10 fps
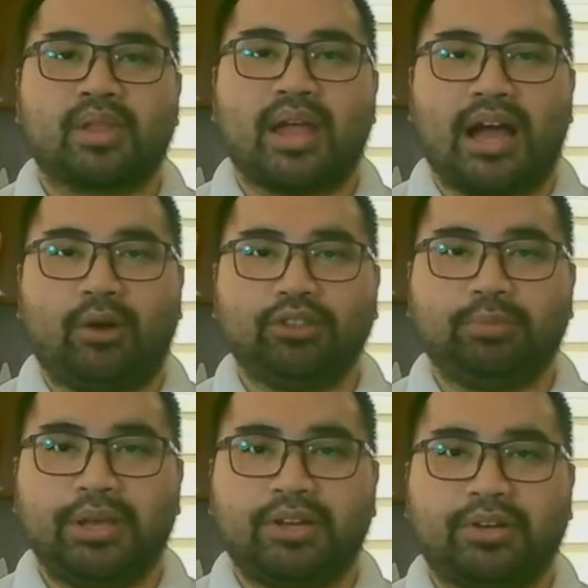Our
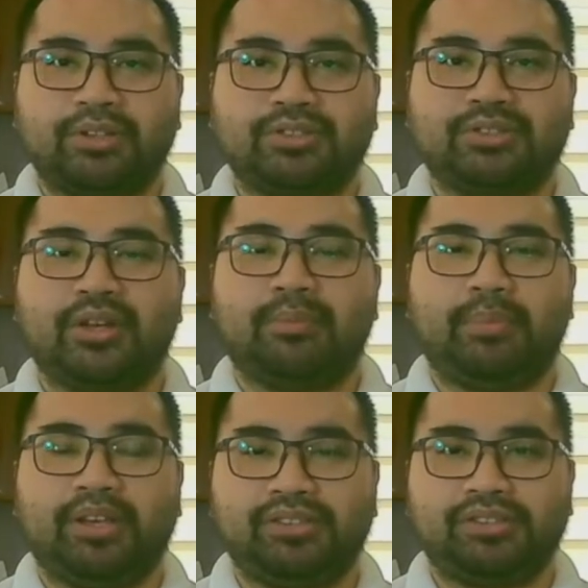speakers,
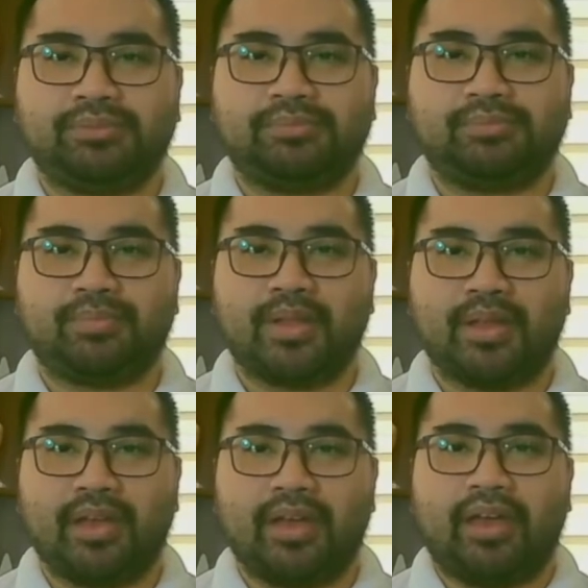Ms.
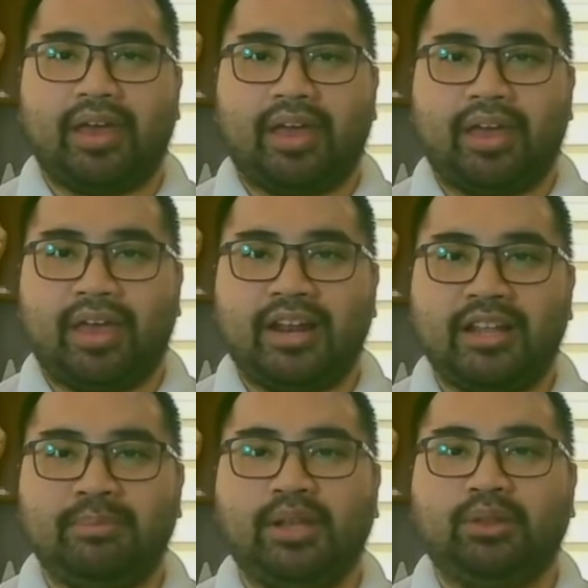
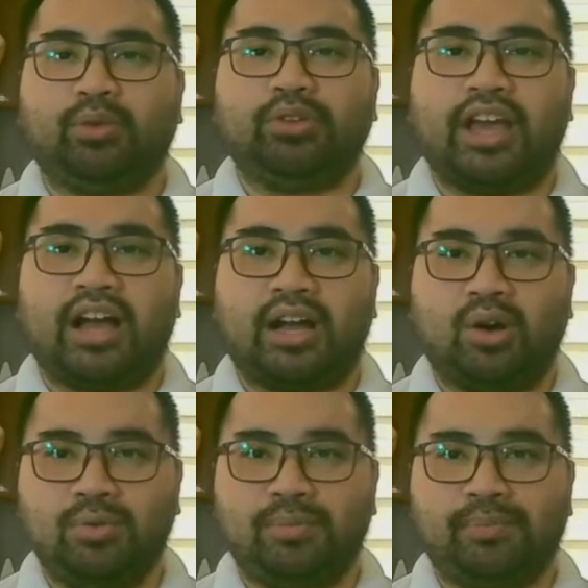Elini
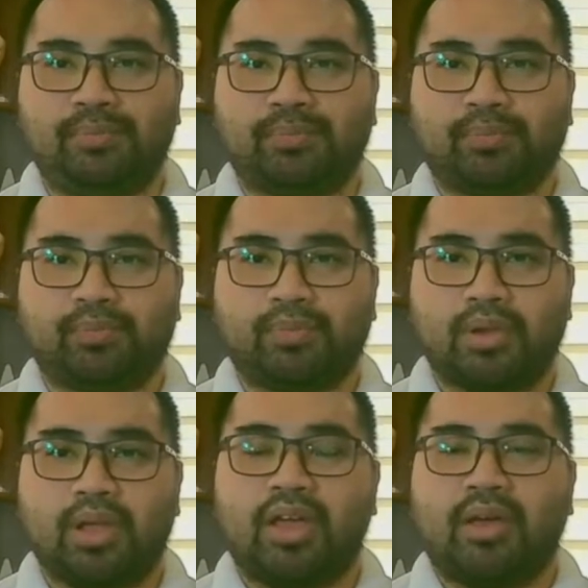Tunyakau,
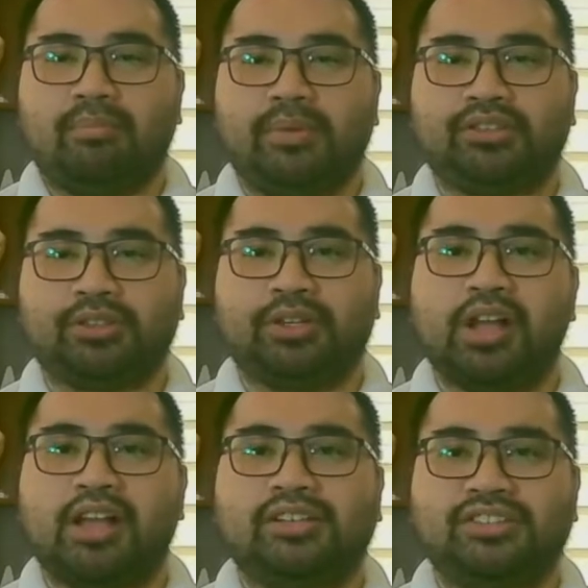Mr.
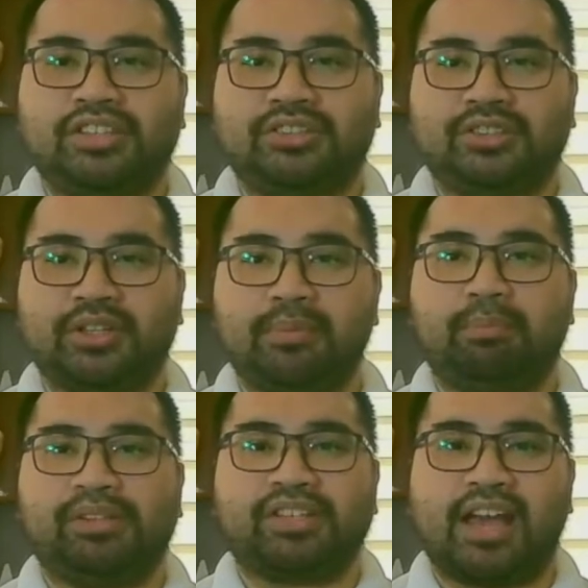Cesar
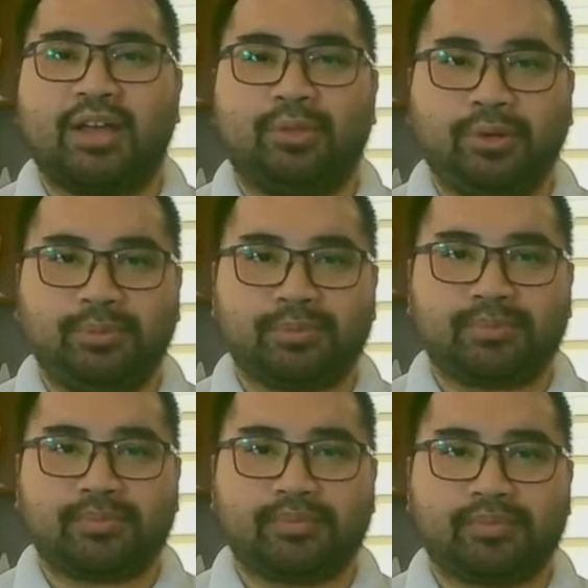Piscano,
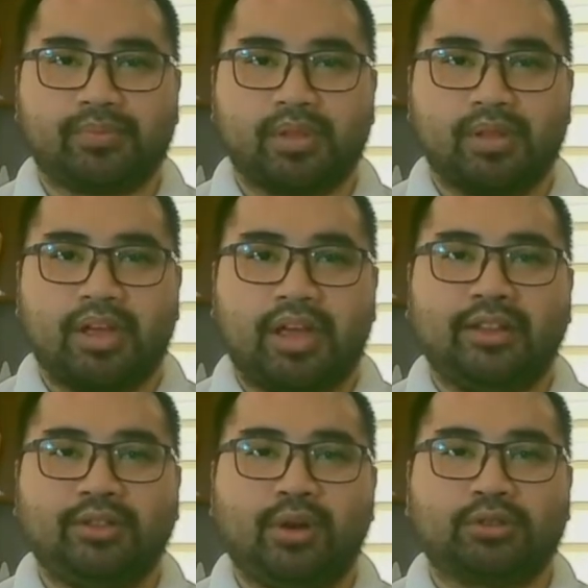
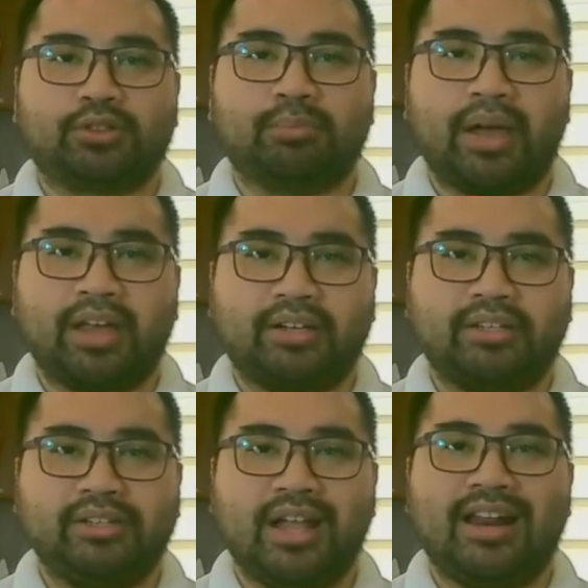and Dr.
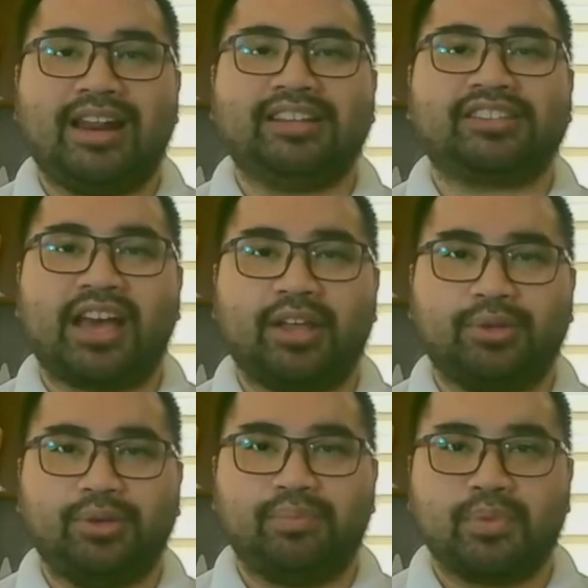Michael
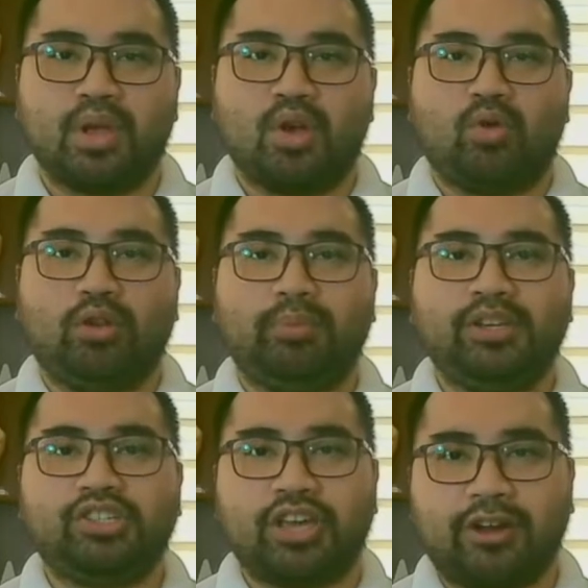Lescano will be
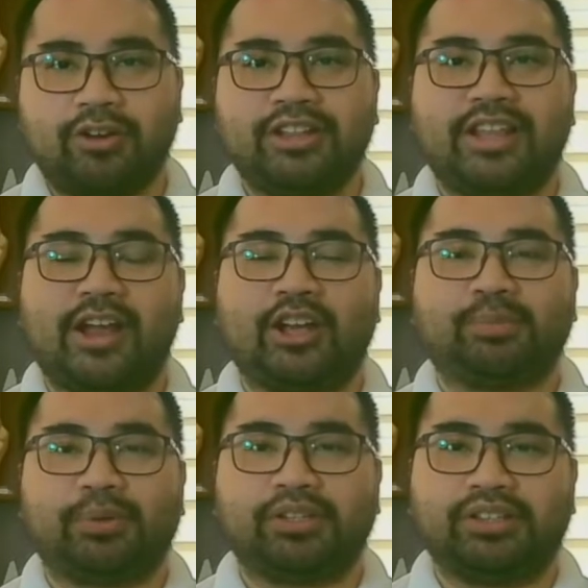sharing their
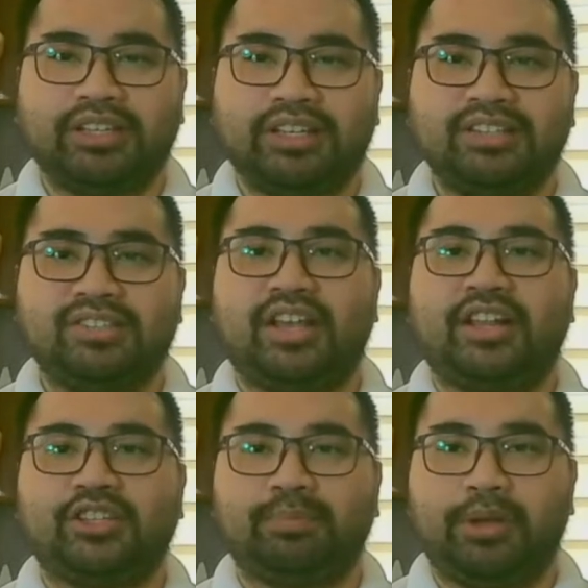expertise and
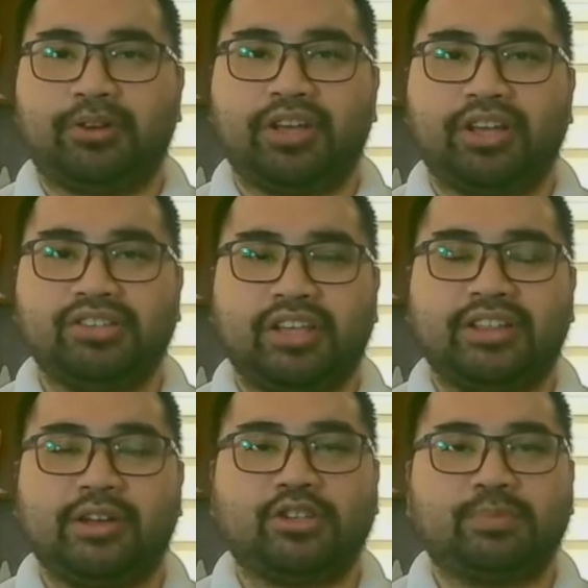experience in
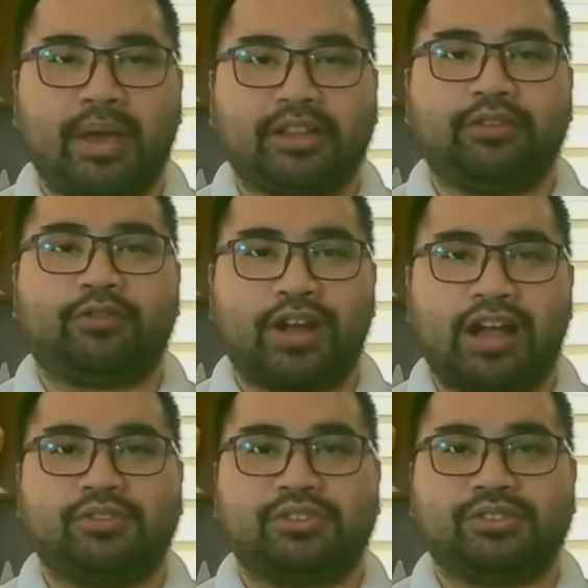their respective
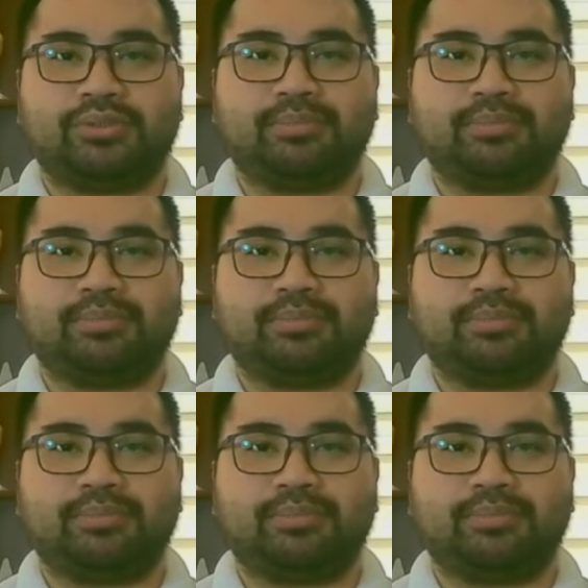crafts.